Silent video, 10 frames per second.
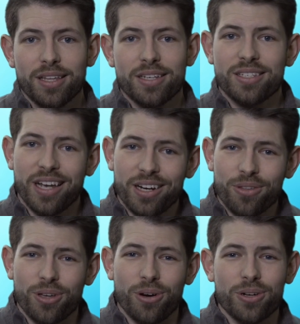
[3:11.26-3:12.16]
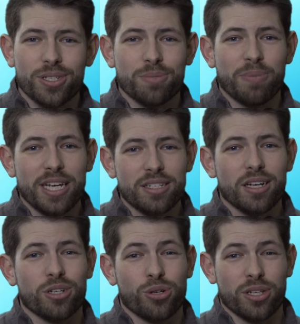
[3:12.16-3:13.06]
This title, though, is based
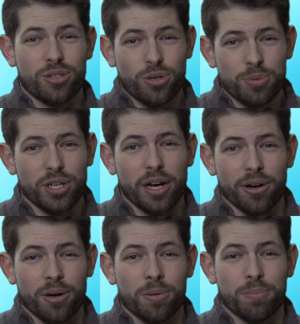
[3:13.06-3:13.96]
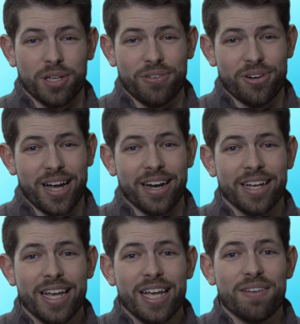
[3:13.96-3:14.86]
on a transcription error, believe it or not,
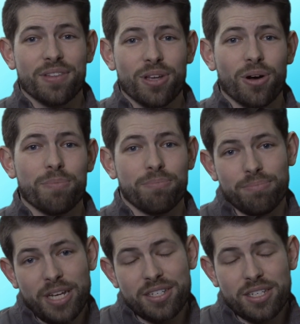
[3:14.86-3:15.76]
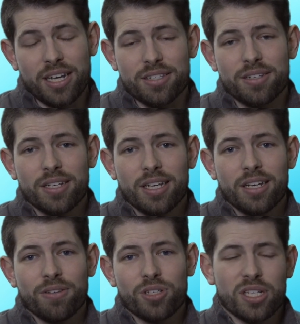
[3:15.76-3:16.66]
even though it makes sense,
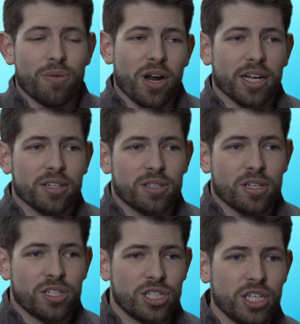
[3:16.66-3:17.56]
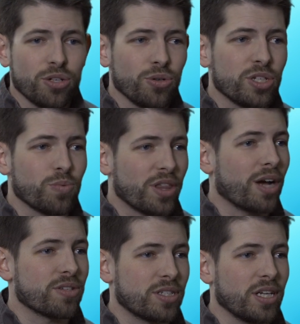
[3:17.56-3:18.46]
which is ironic because she who is
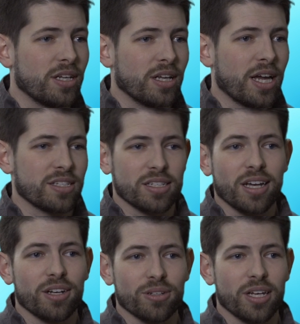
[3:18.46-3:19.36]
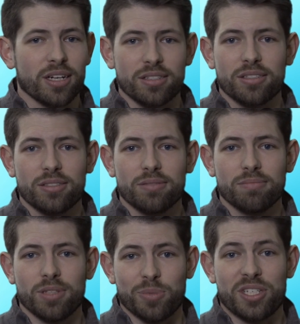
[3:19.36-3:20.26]
without sin has a title that is
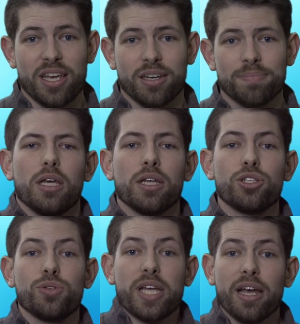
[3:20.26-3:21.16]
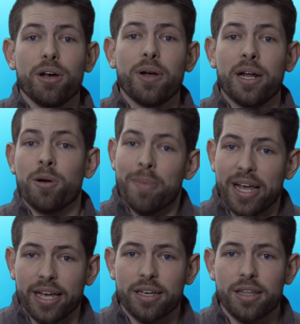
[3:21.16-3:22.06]
a mistake. In
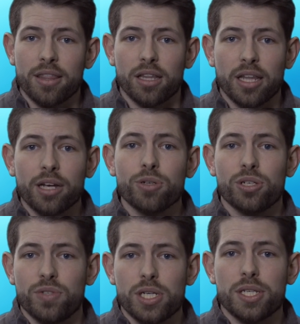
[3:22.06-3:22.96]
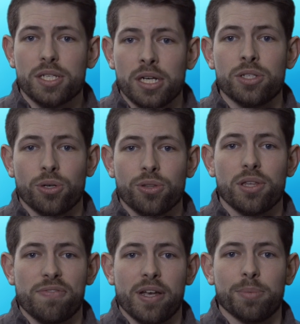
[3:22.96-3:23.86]
Judeo-Aramaic, the language of Jesus and his earthly
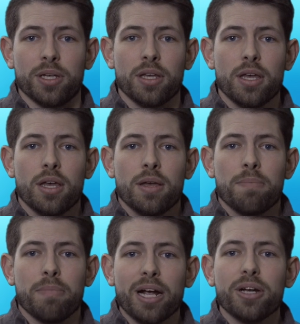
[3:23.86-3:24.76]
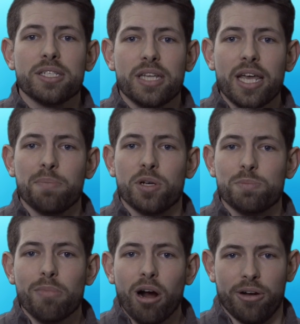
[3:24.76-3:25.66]
family, Mary's name was
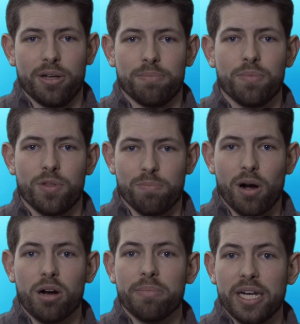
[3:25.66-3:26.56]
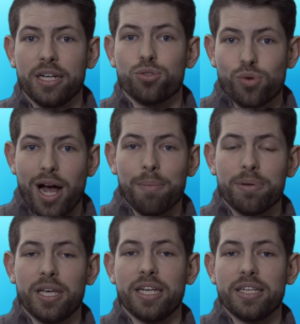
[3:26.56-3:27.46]
Mariam, with mar meaning drop
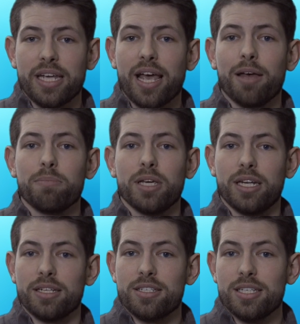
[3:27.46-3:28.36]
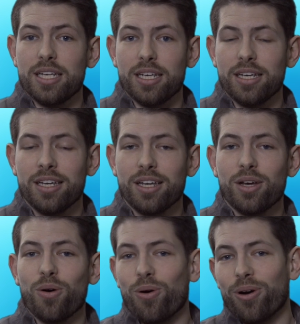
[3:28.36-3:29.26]
and yam meaning sea,
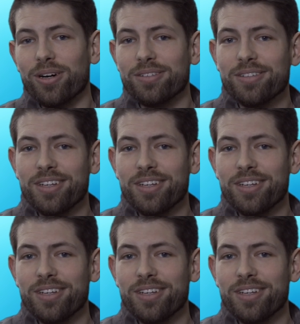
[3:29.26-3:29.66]
or